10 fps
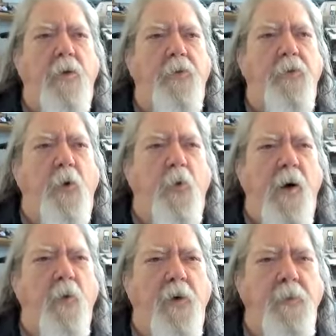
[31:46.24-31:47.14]
So
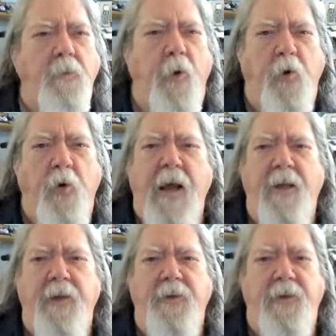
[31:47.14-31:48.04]
why would
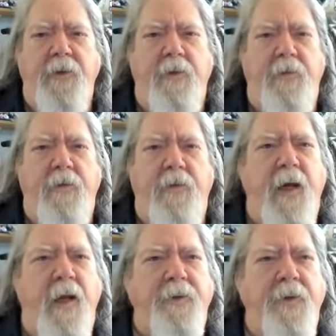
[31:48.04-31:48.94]
morality and
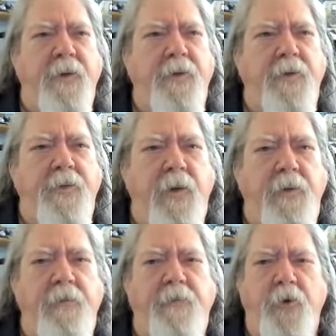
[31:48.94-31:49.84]
ethics
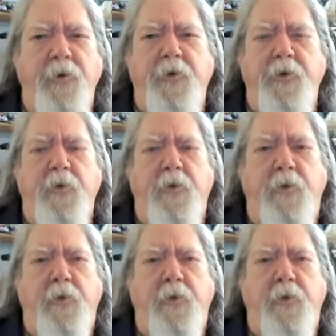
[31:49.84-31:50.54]
and virtue